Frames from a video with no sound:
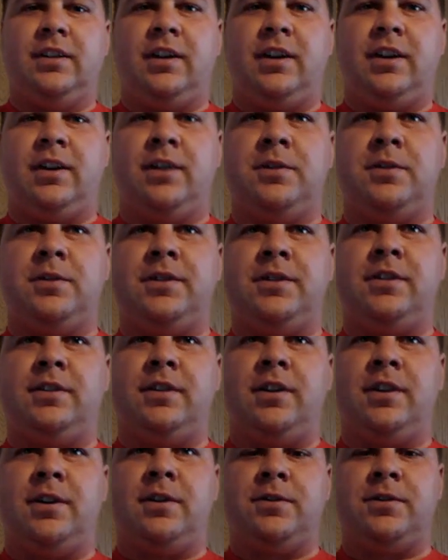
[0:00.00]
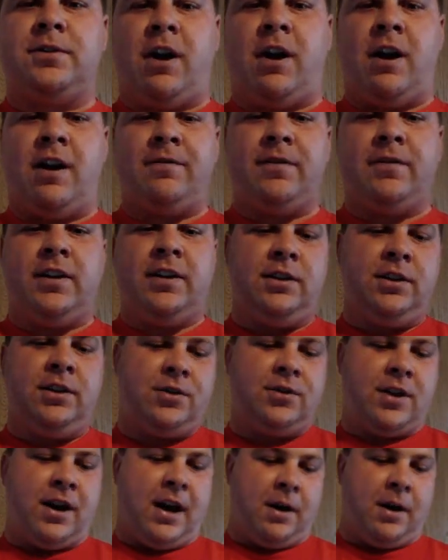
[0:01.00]
There's off in the
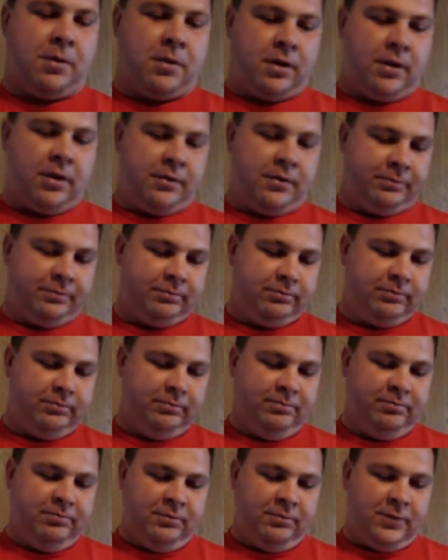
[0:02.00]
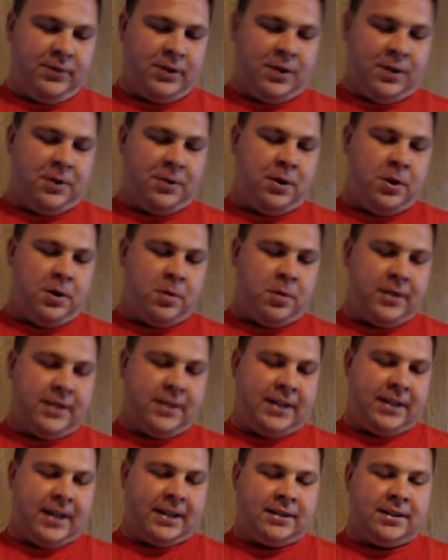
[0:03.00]
shower. Don't know where
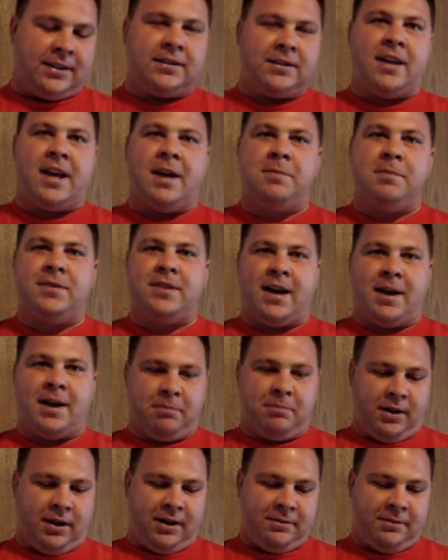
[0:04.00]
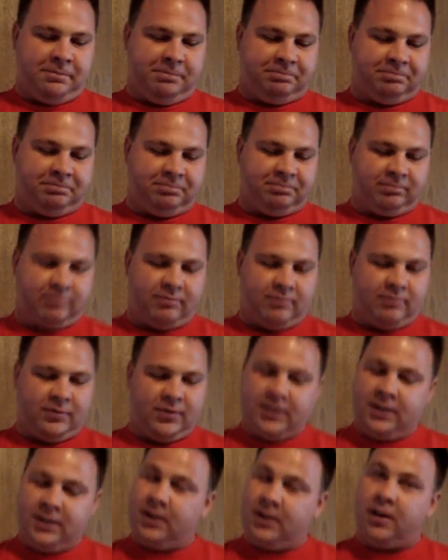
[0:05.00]
you get these names at, but
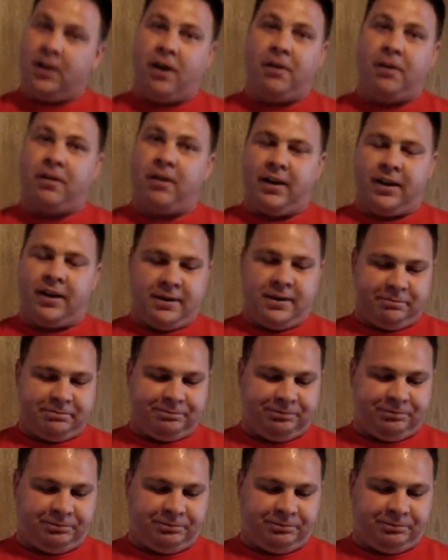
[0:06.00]
alright.